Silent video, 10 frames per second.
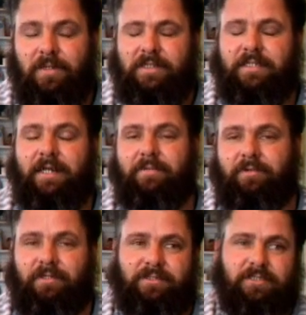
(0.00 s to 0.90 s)
I sat
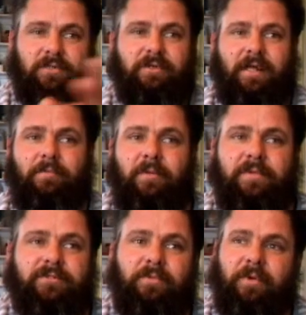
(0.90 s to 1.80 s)
up and I was just looking out my
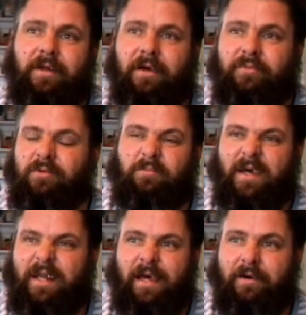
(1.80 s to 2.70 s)
bedroom window for
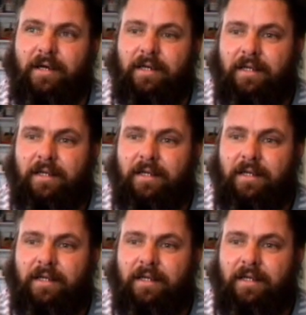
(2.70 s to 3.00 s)
about an hour,